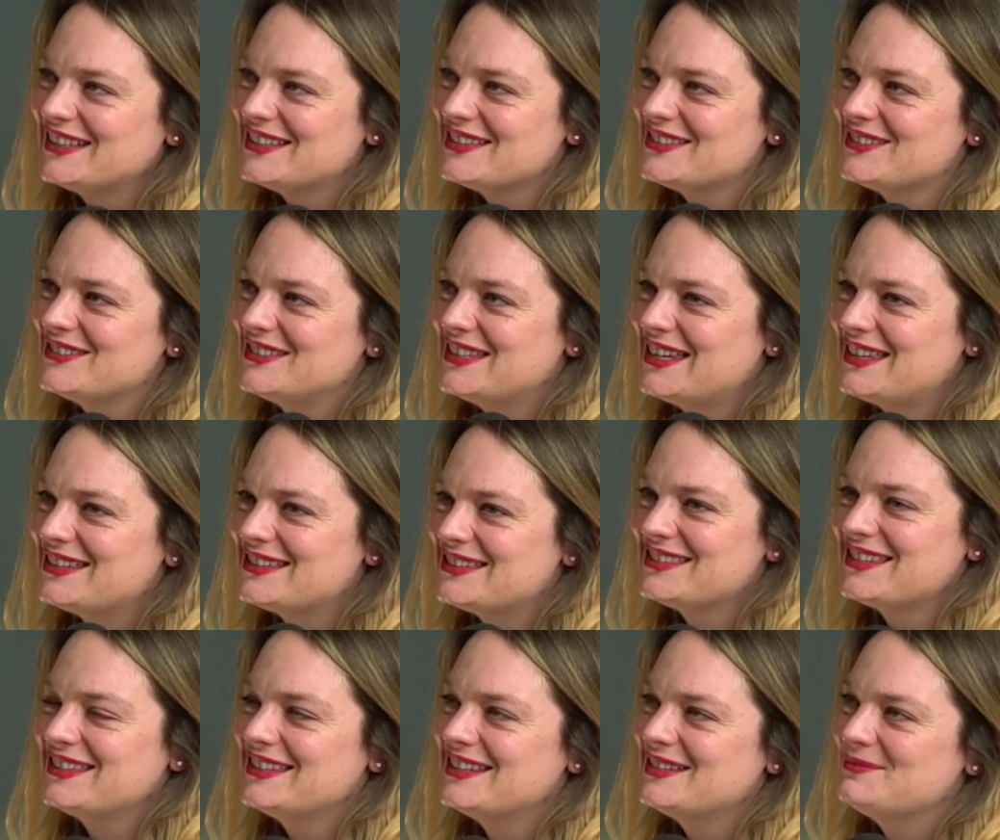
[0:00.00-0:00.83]
And so
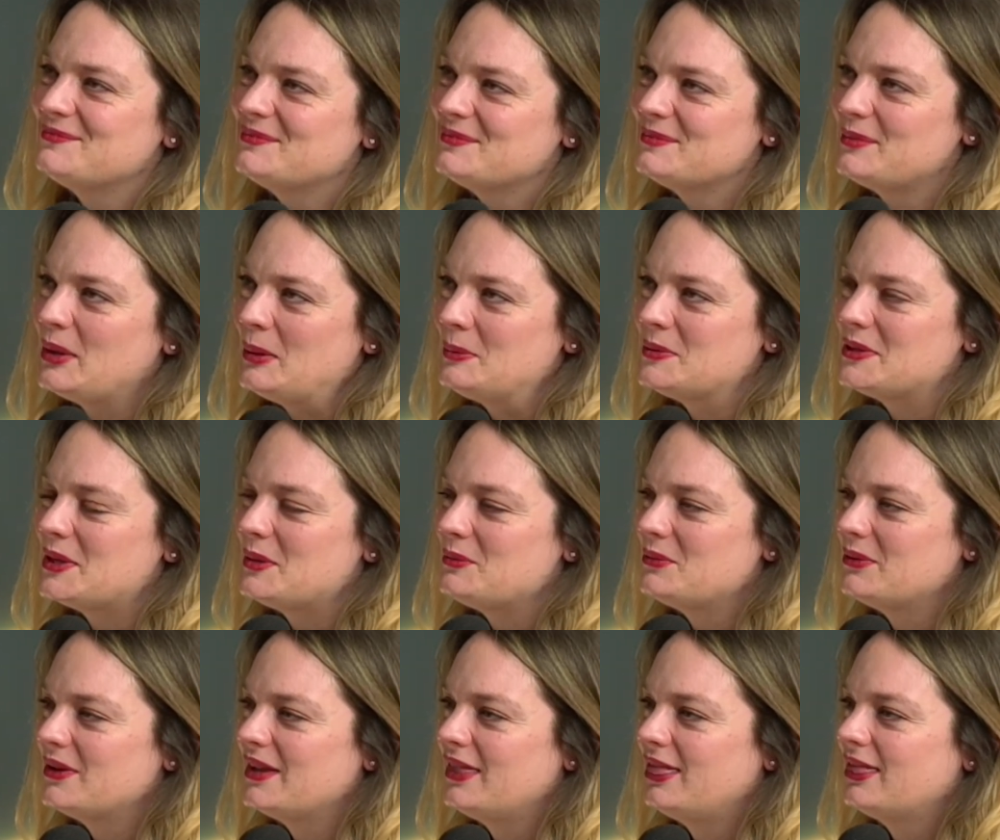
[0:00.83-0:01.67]
Dad suddenly popped
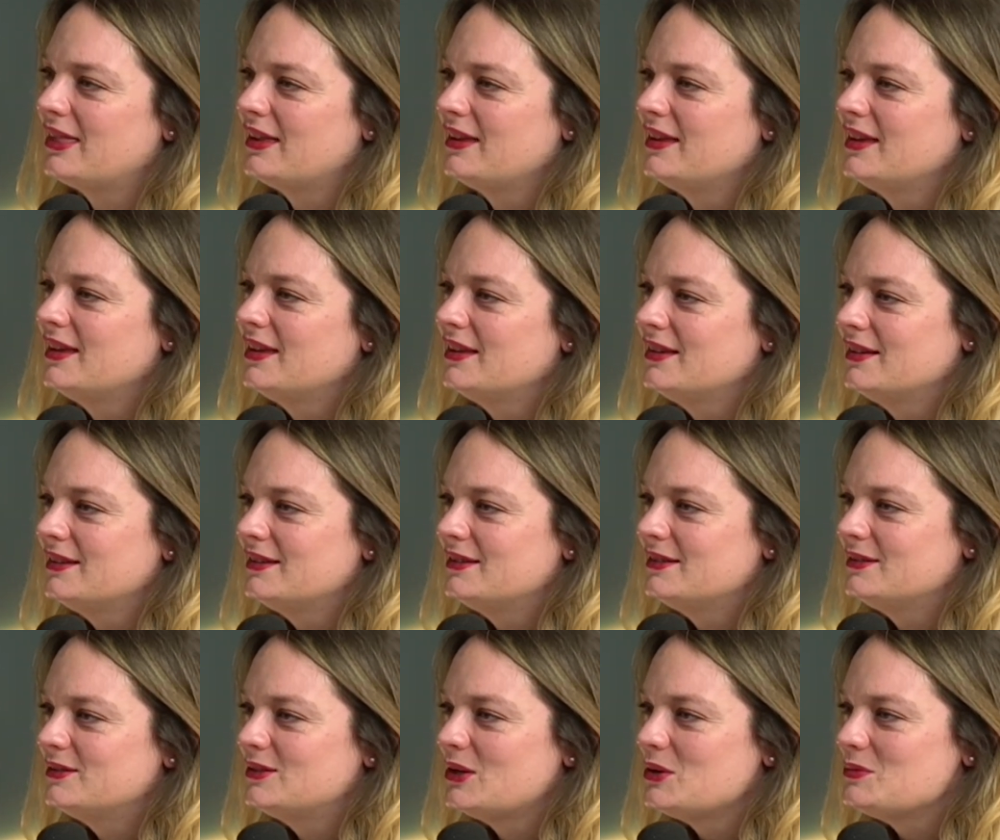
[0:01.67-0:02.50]
up with,
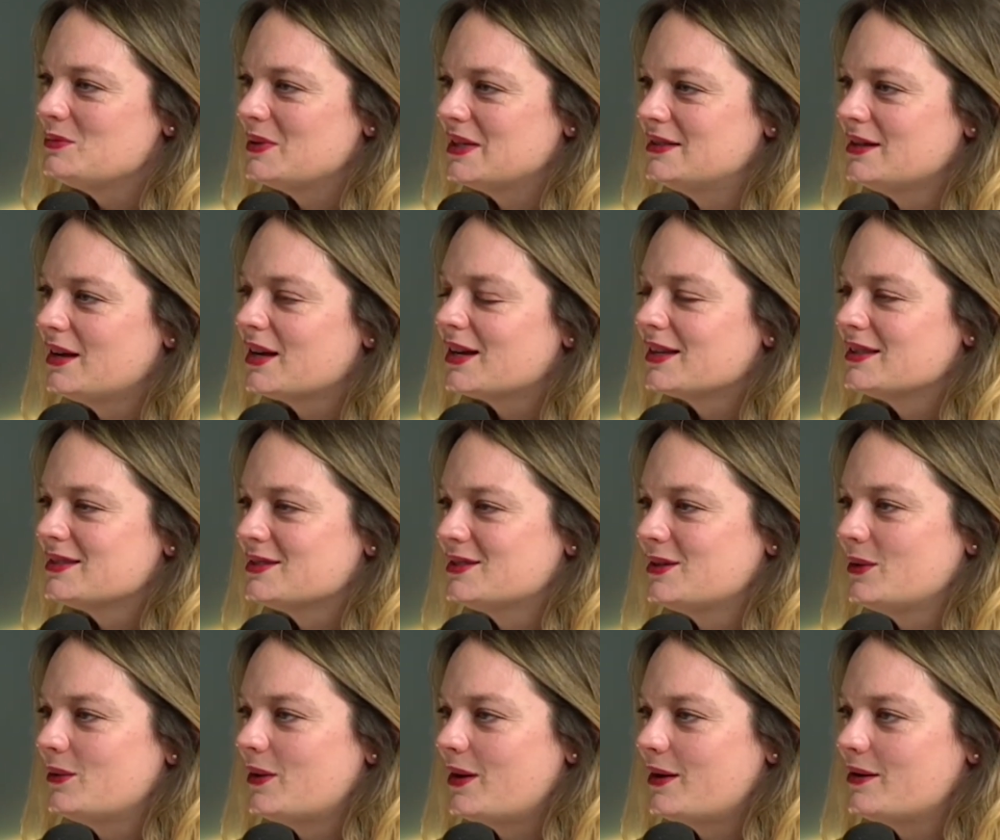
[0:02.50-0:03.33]
don't be a duck in
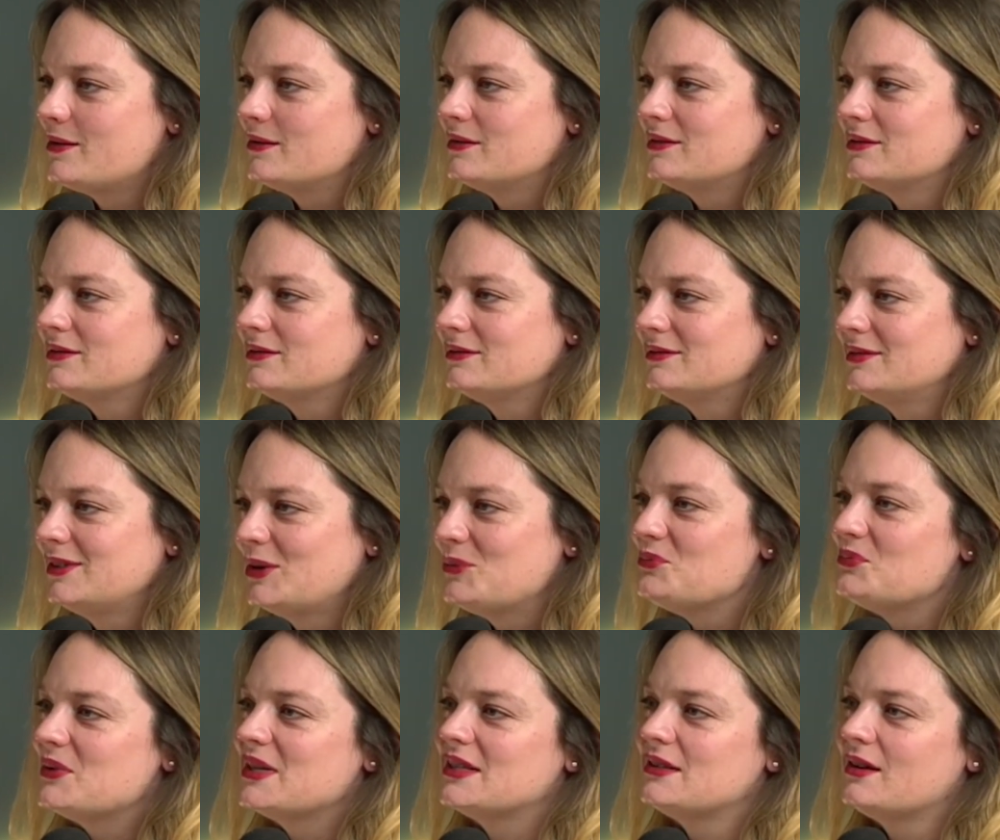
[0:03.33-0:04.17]
Soho.
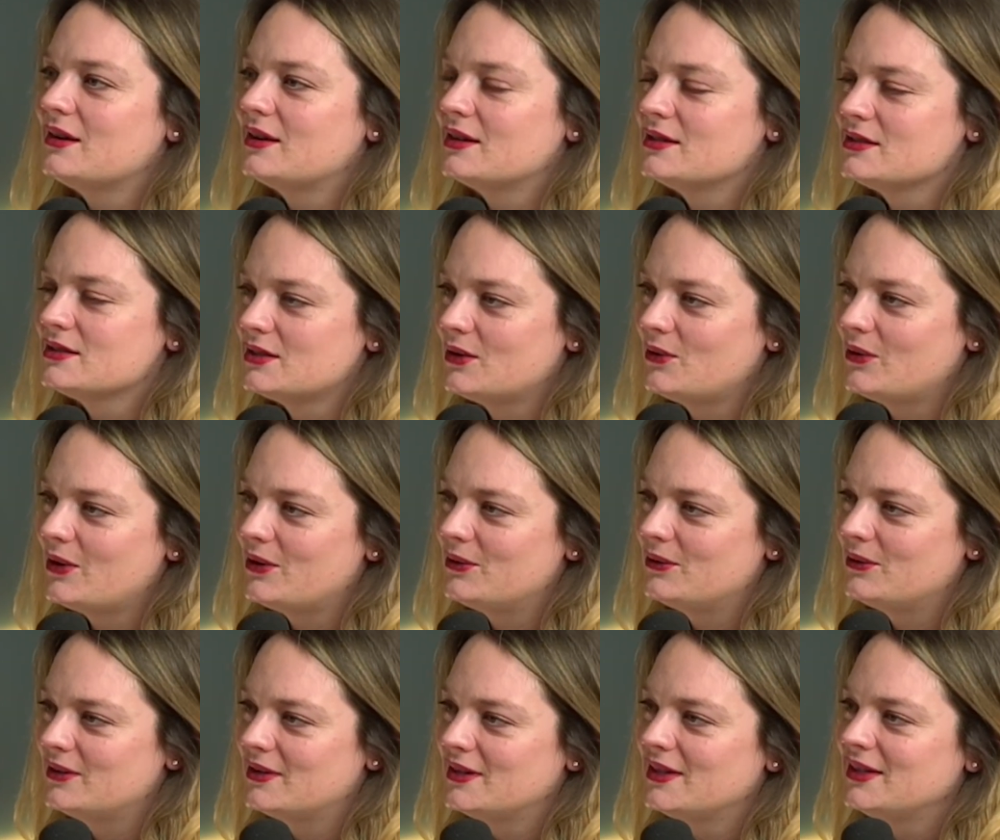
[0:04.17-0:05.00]
Don't be a duck in
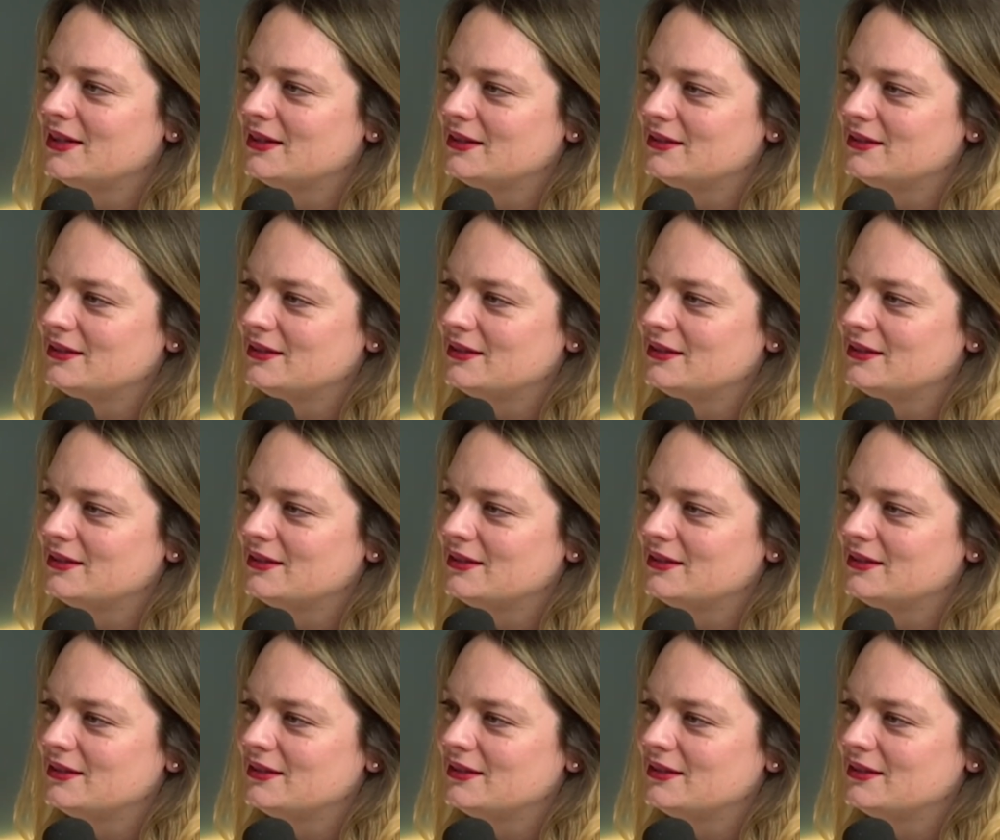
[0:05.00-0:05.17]
Soho.